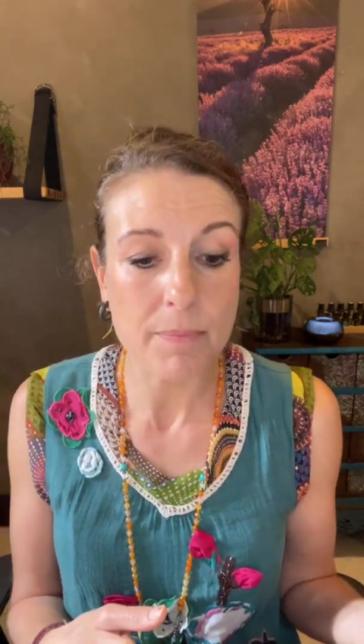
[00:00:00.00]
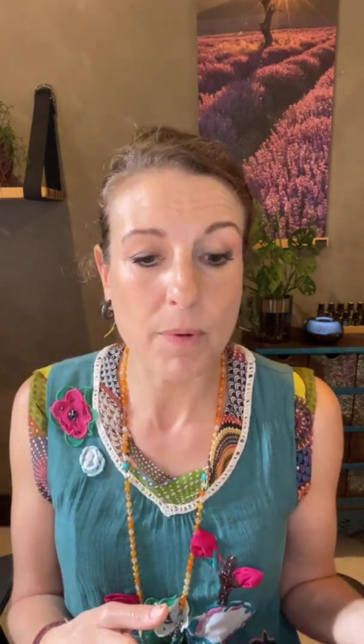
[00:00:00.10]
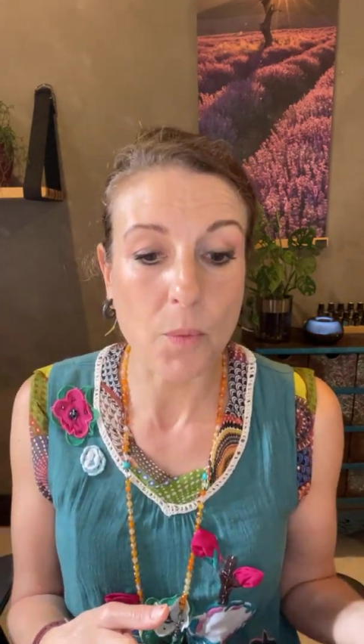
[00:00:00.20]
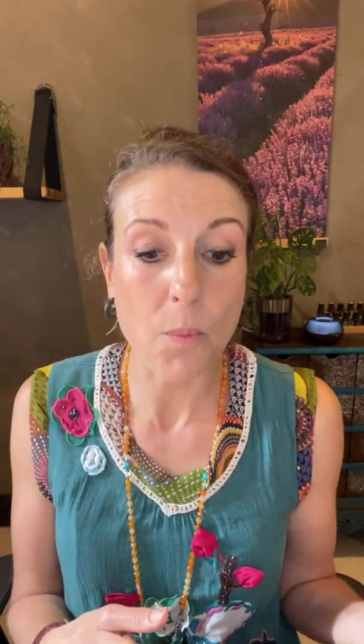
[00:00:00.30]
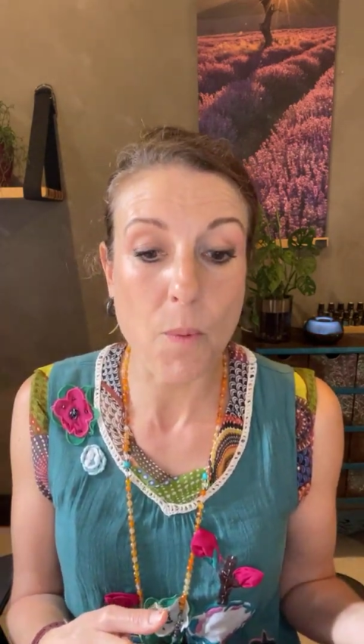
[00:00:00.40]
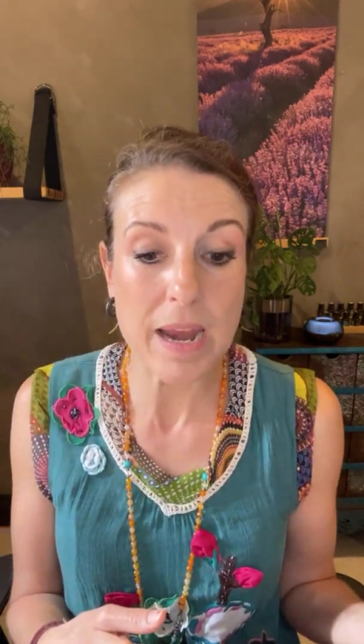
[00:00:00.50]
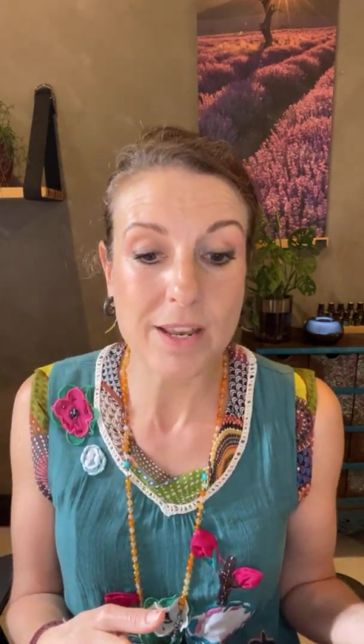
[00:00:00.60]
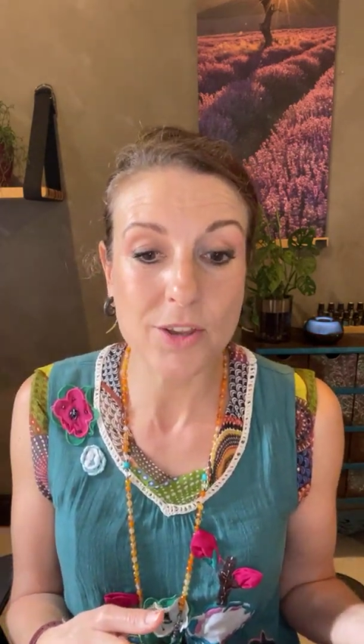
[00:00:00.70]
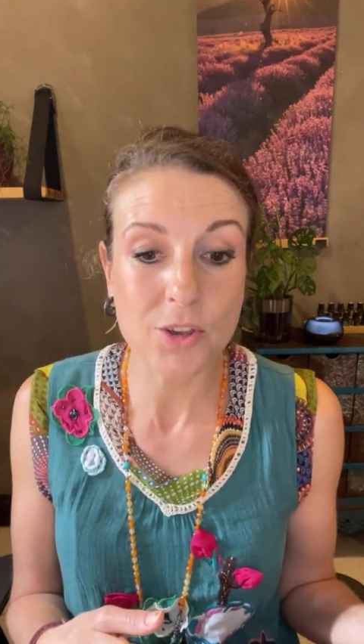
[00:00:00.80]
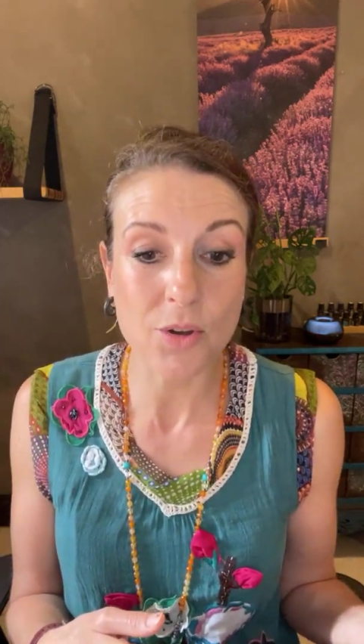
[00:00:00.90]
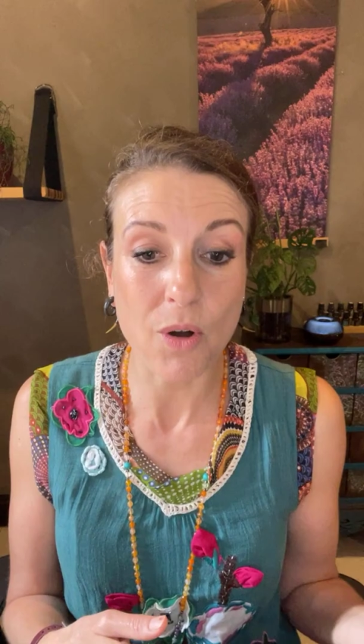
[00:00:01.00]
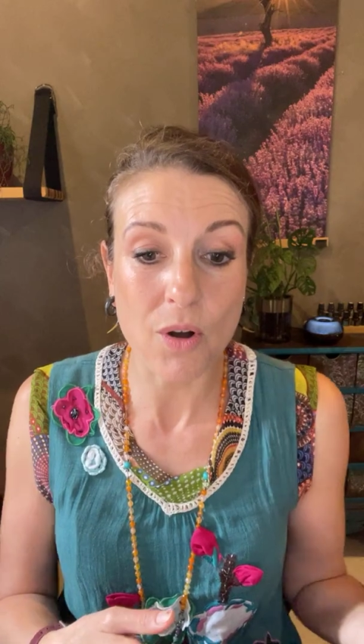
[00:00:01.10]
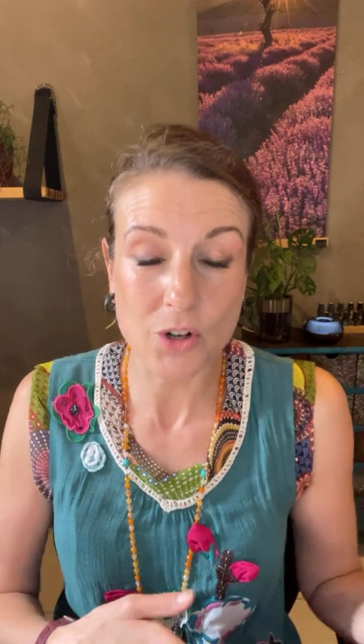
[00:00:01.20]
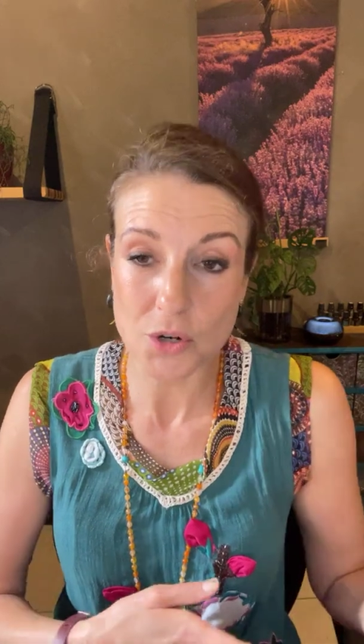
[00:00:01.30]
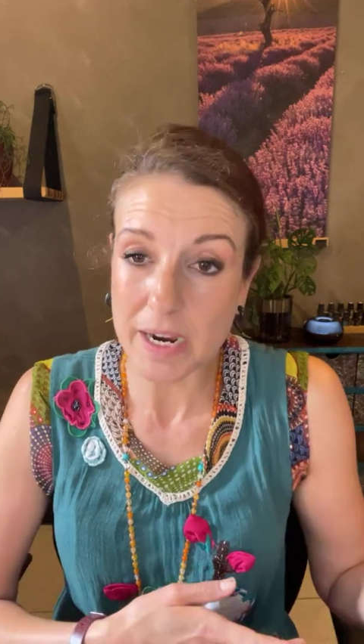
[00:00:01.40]
when you
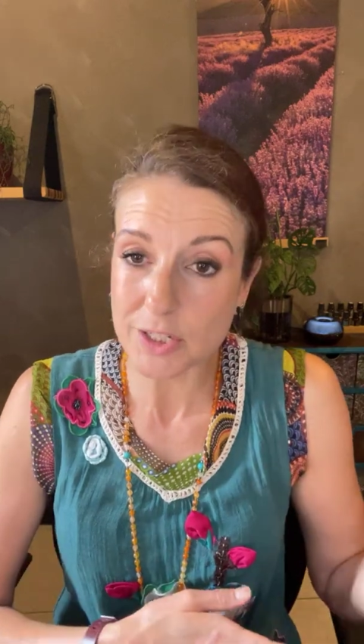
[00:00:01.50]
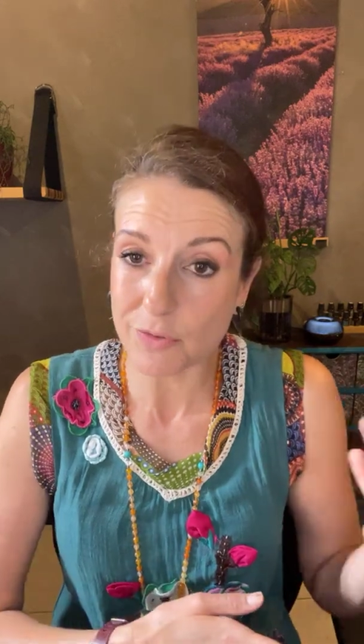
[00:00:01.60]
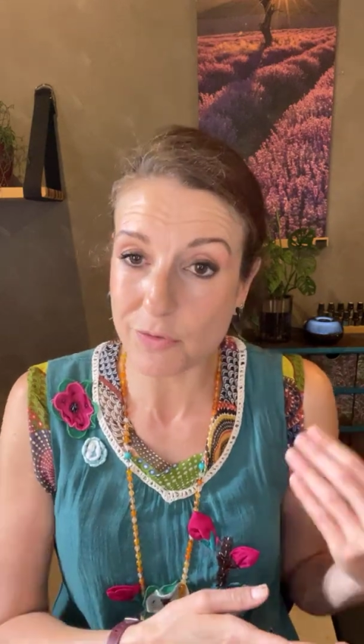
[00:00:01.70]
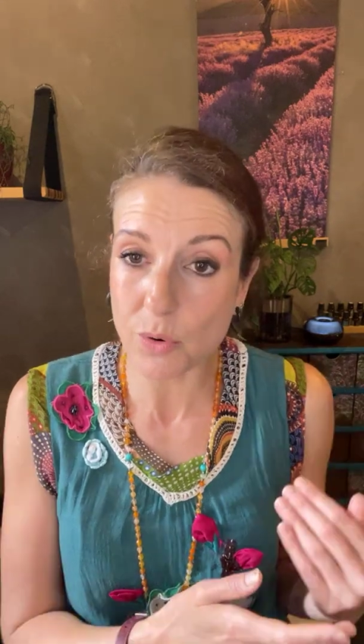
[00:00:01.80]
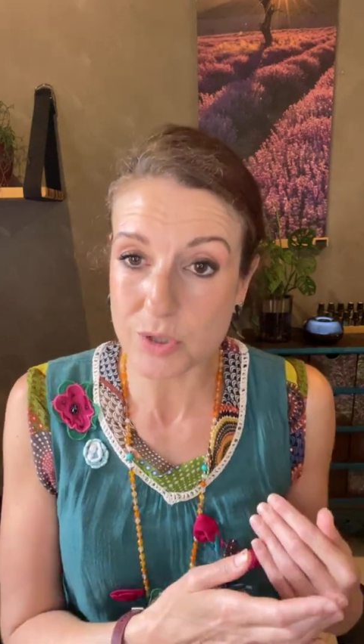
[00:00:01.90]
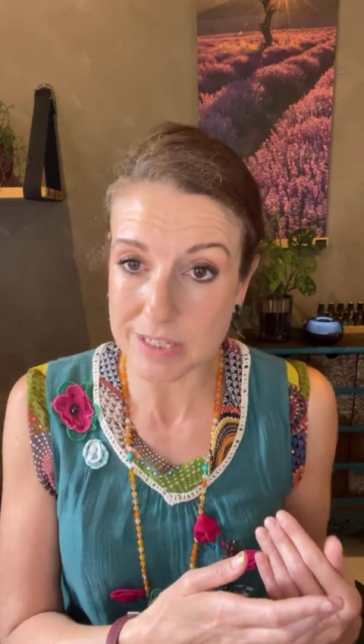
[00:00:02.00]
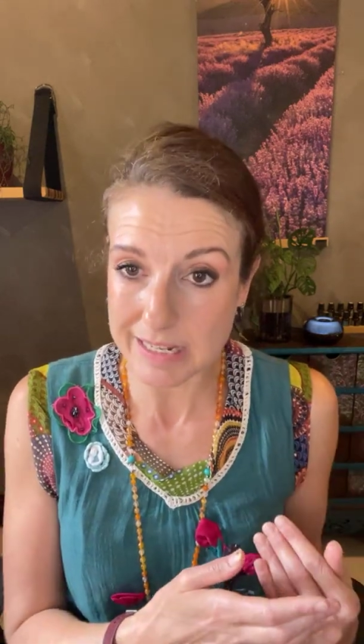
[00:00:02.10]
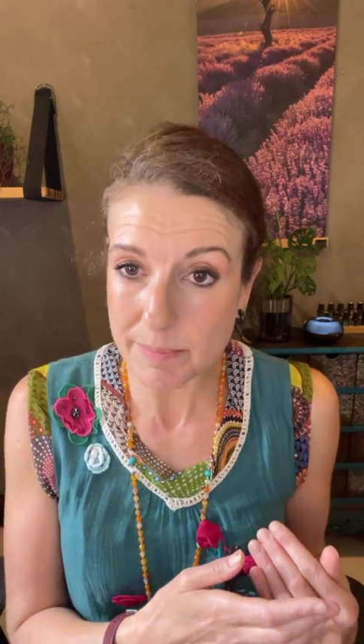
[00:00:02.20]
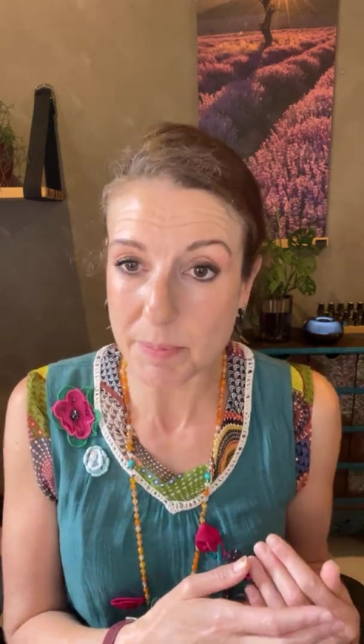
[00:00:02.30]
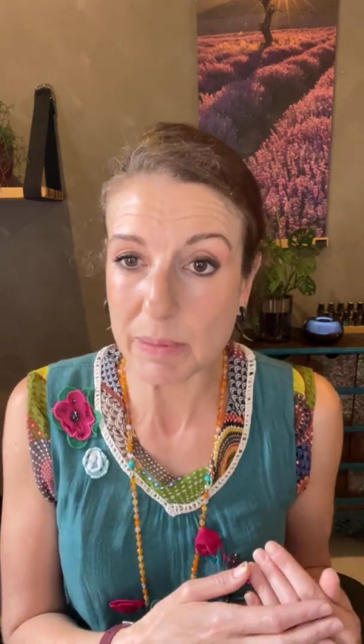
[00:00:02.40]
are trying to force sleep